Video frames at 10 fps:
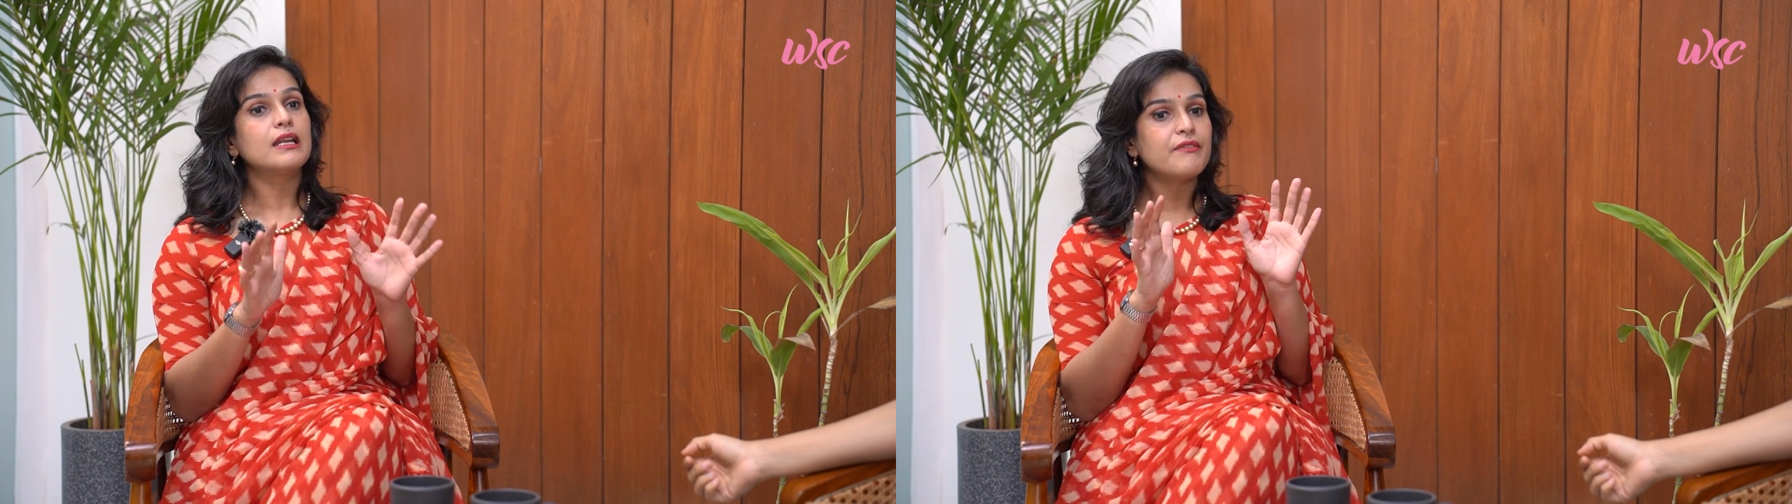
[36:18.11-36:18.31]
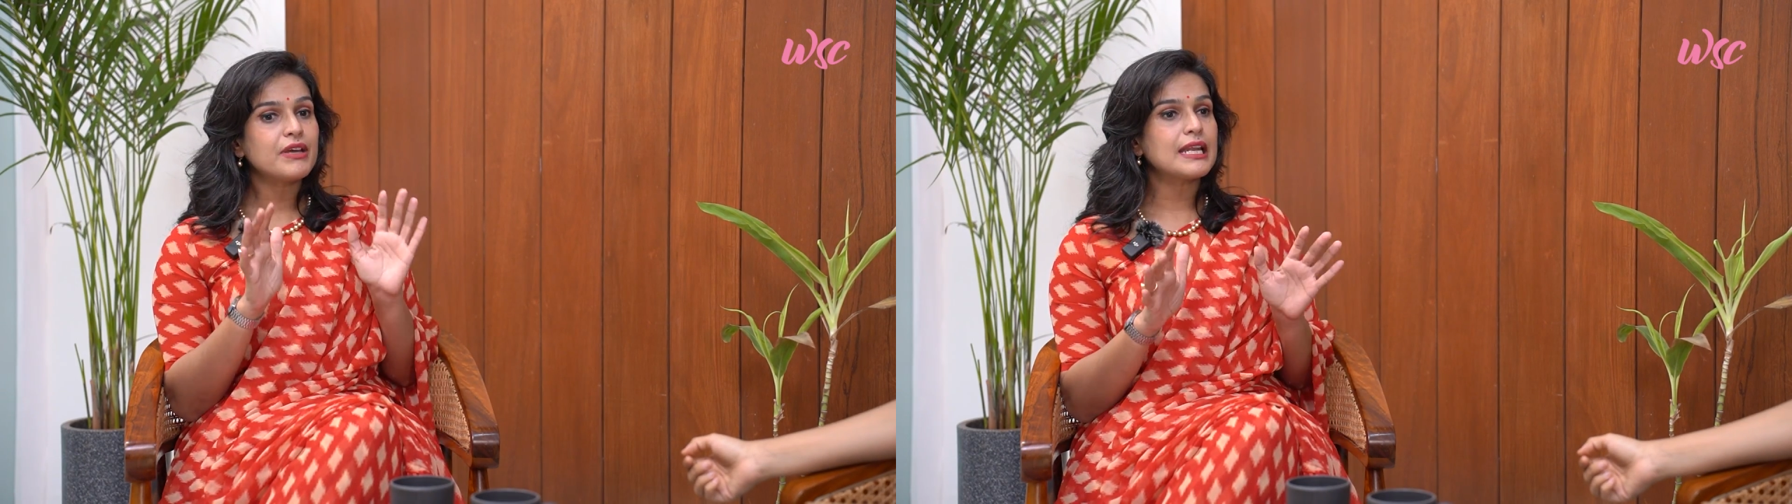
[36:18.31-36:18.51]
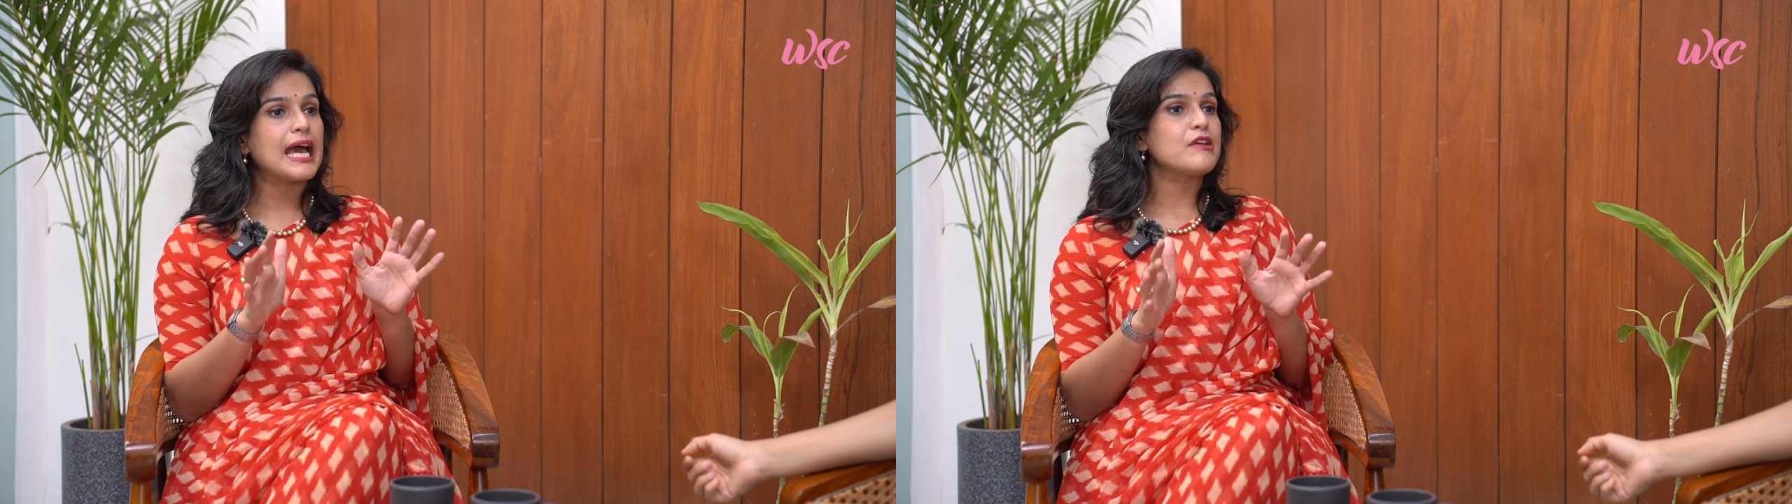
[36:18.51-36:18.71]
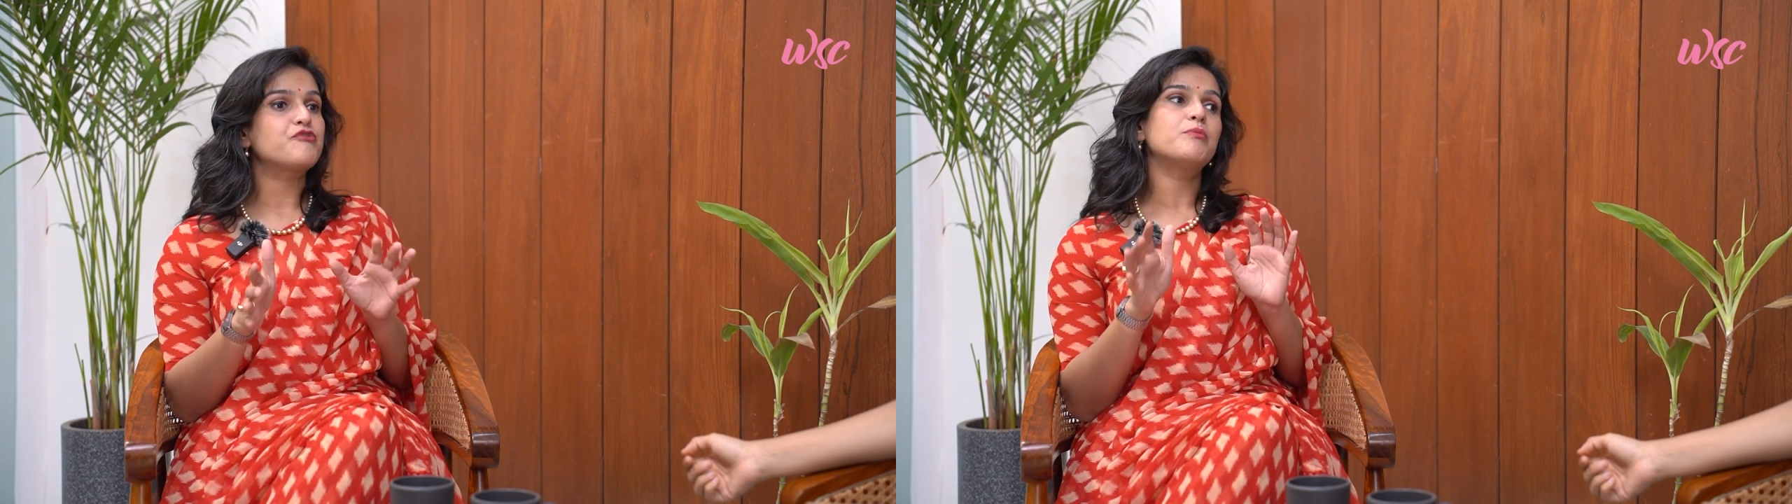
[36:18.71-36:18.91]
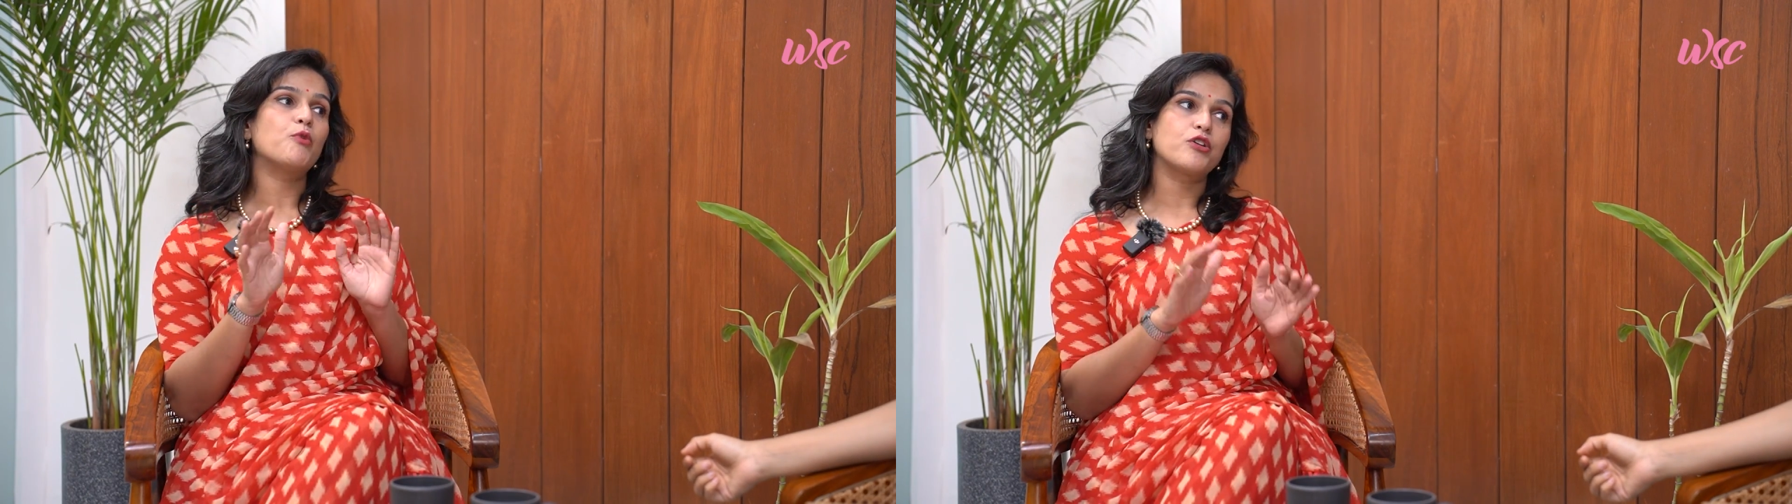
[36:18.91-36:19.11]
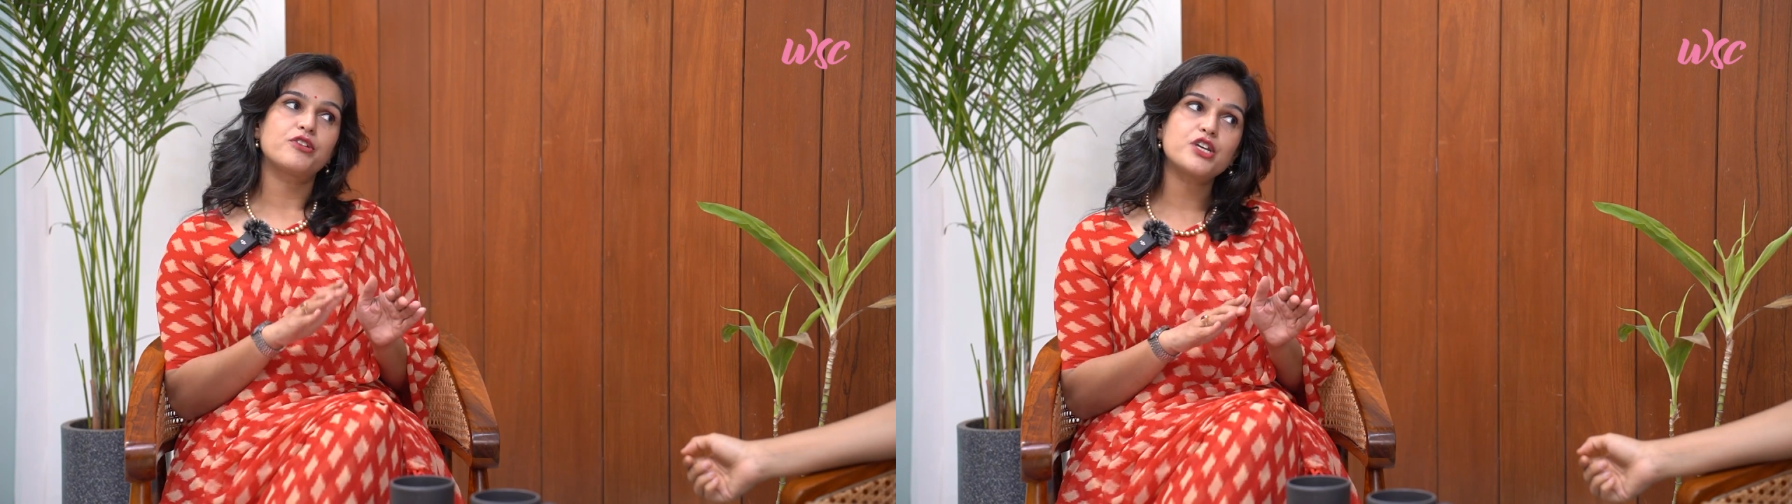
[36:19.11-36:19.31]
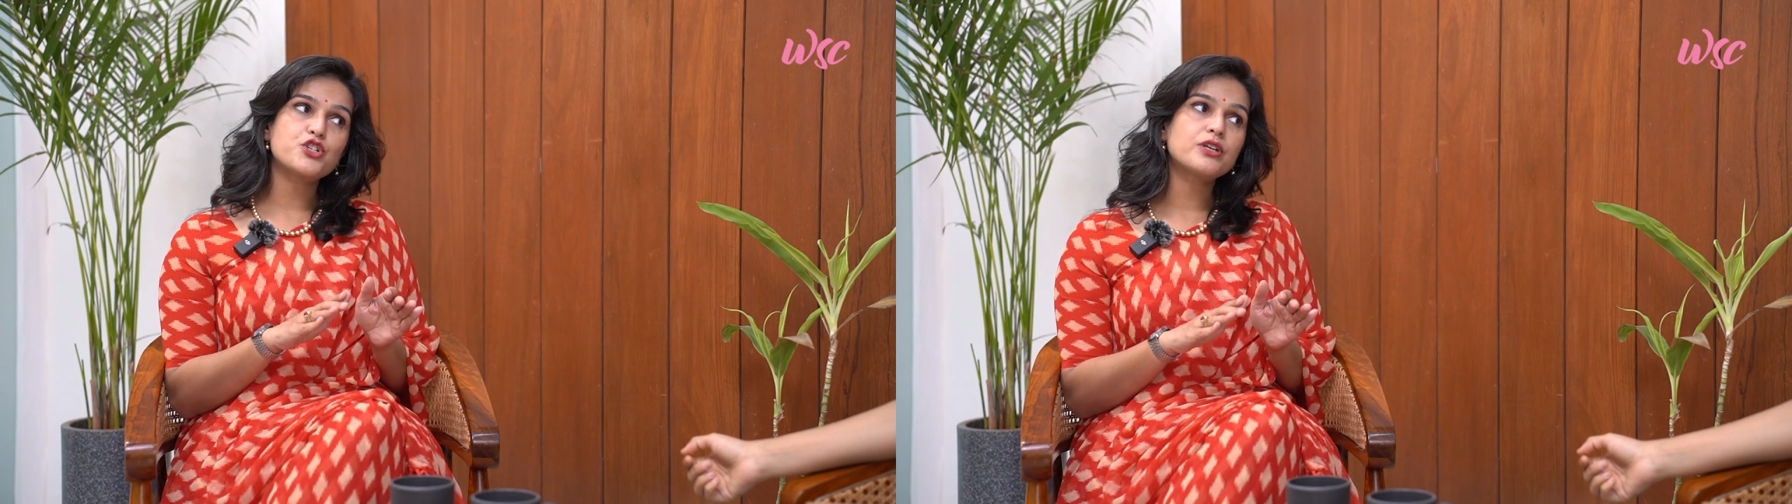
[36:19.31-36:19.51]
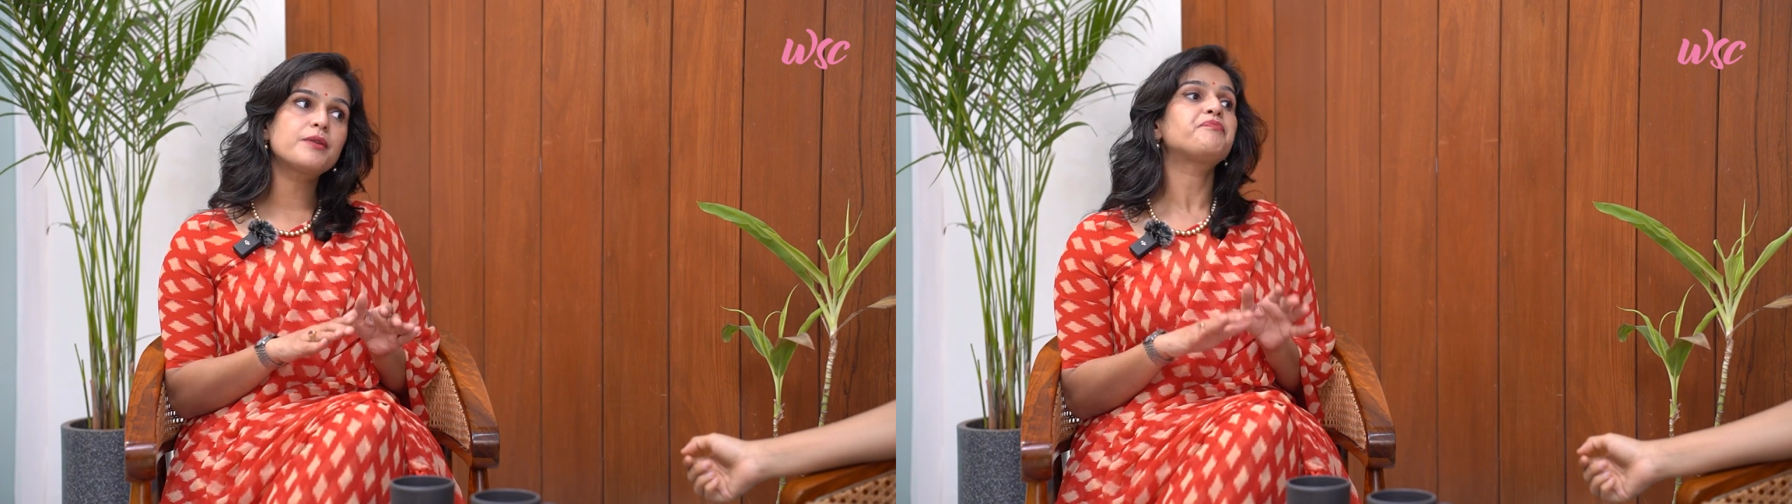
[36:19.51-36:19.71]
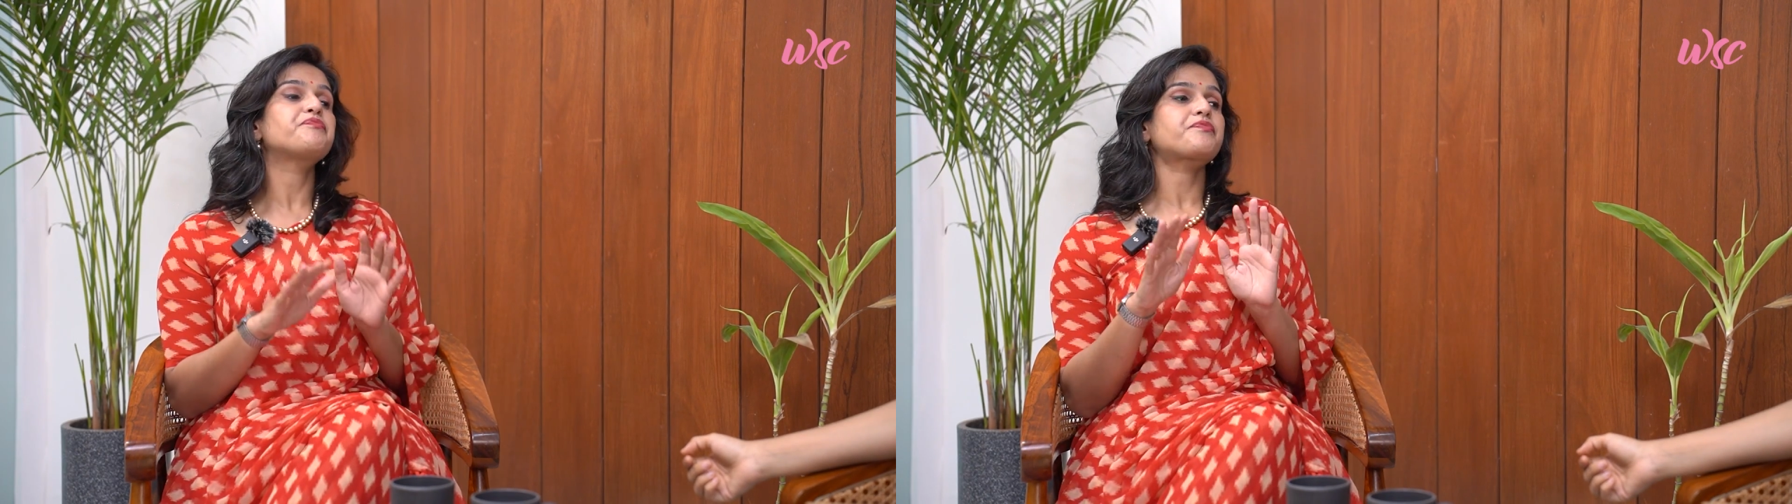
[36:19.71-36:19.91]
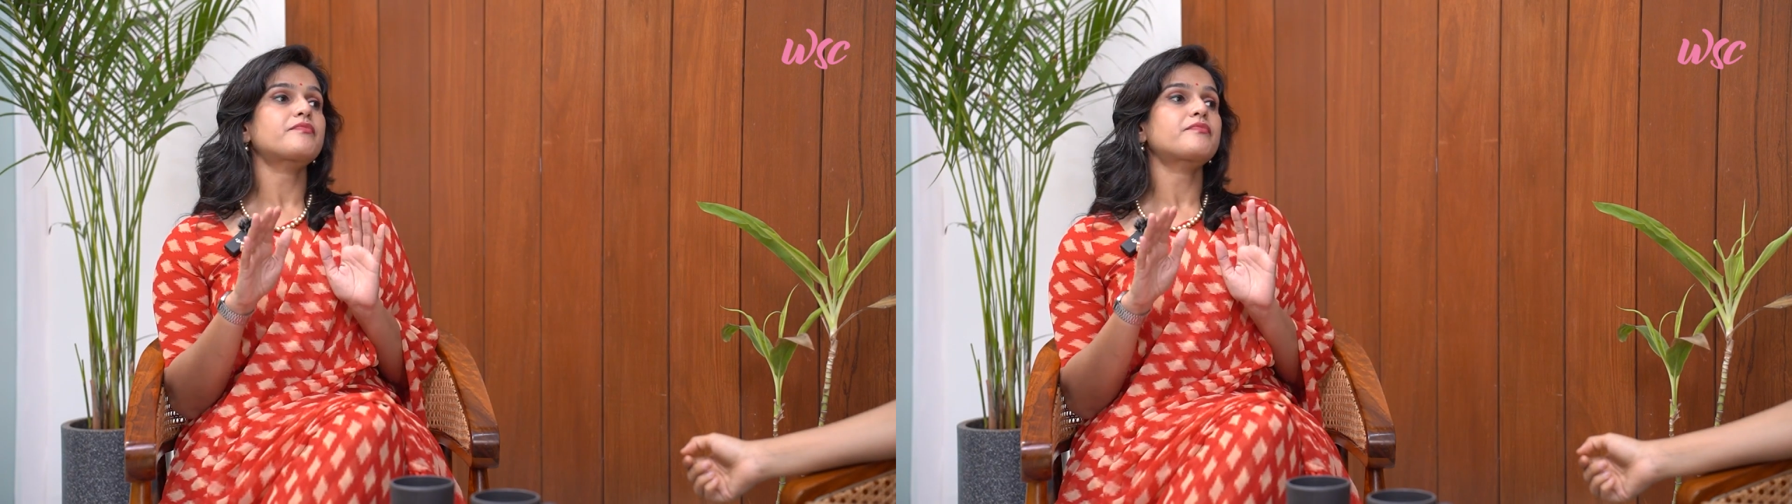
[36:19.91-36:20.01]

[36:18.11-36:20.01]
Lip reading: living life in moderation,